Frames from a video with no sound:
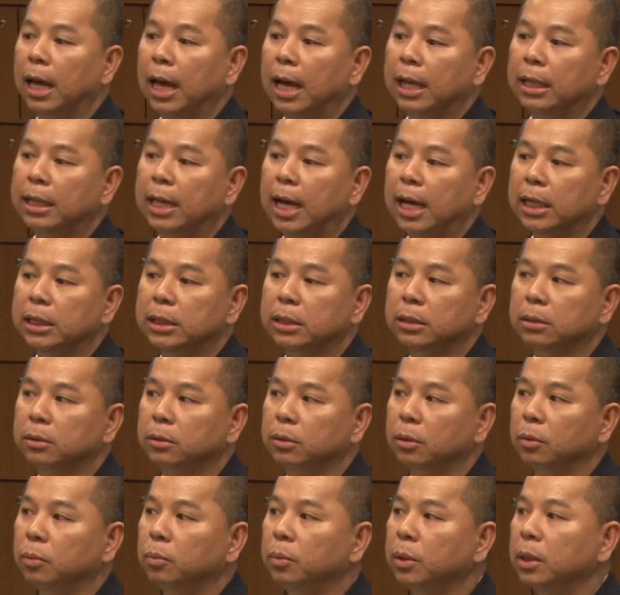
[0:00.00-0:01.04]
And that's
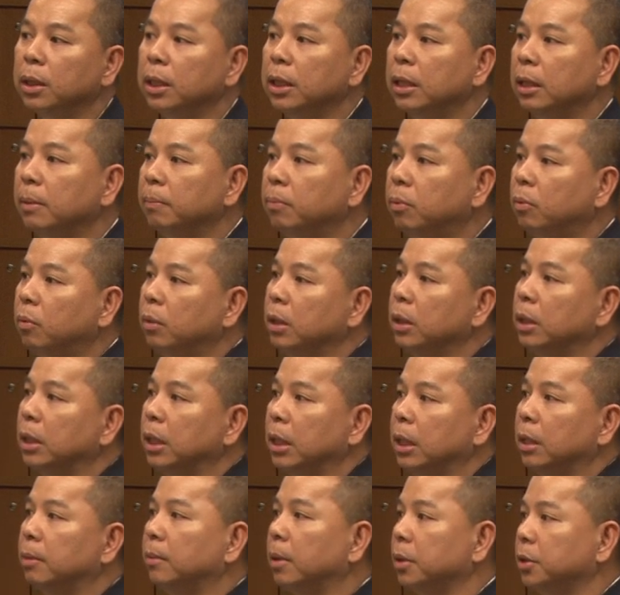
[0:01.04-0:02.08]
the really important
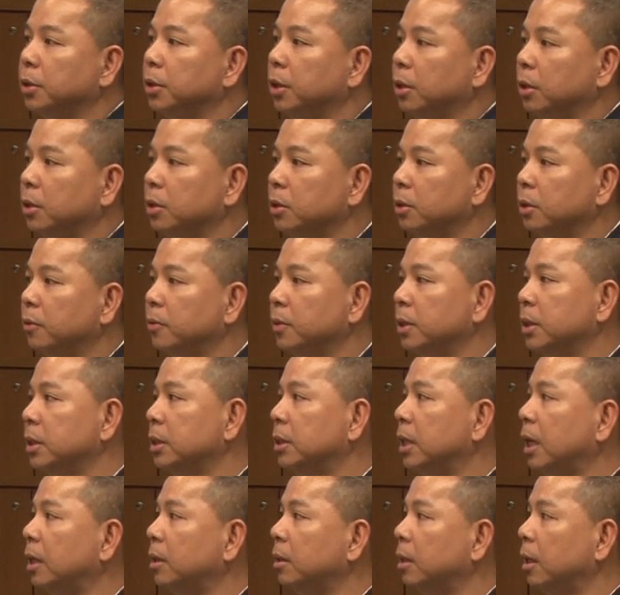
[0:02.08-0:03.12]
key about shared
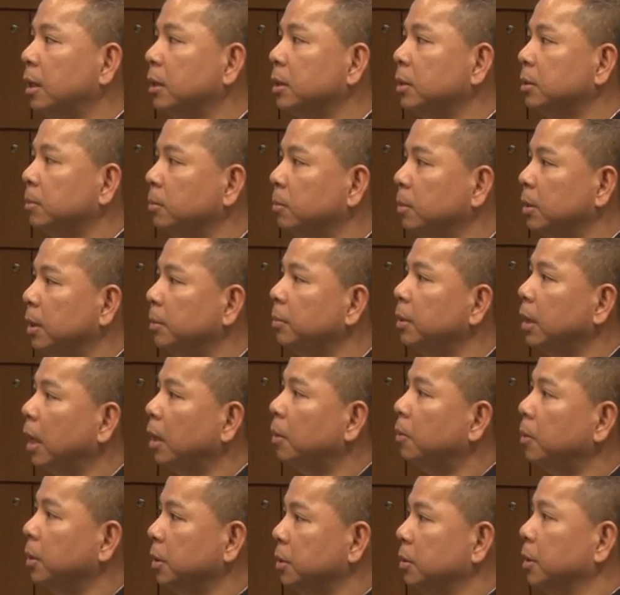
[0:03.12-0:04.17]
services. That, that's something
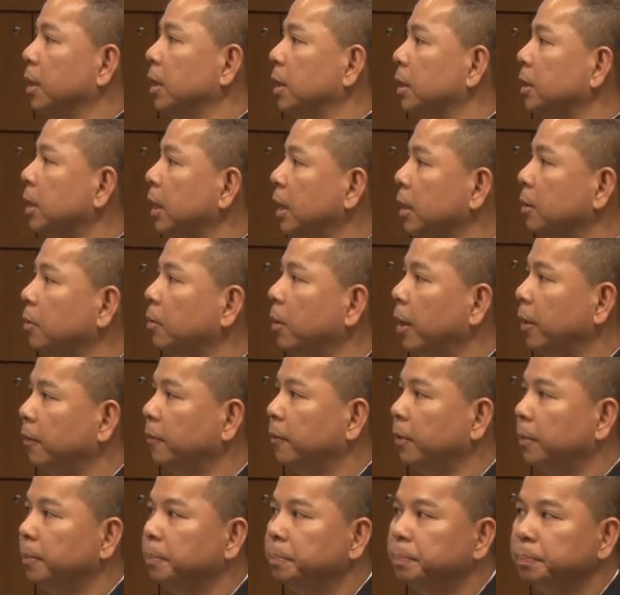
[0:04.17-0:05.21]
I want you to take away
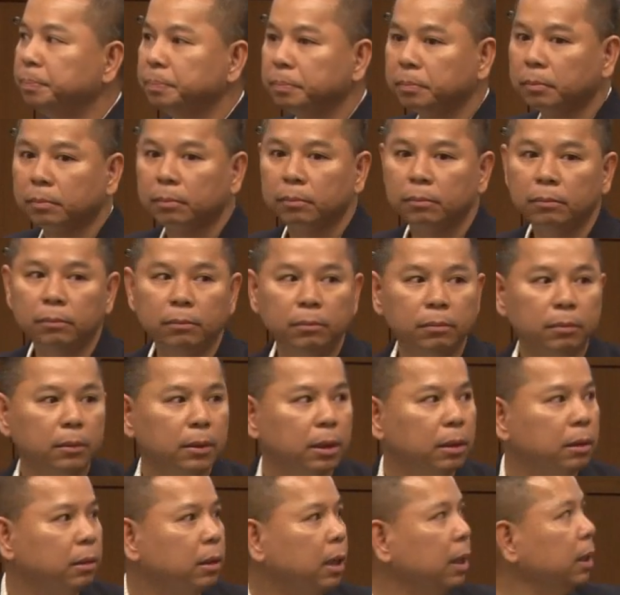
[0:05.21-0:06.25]
from.
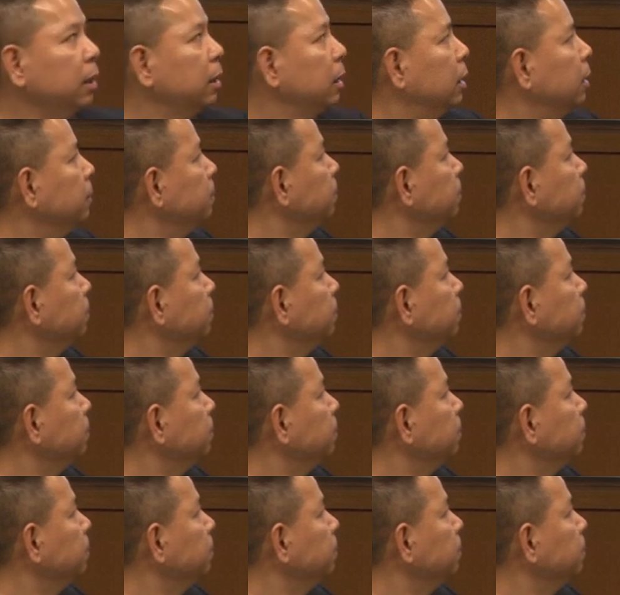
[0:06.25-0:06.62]
Okay.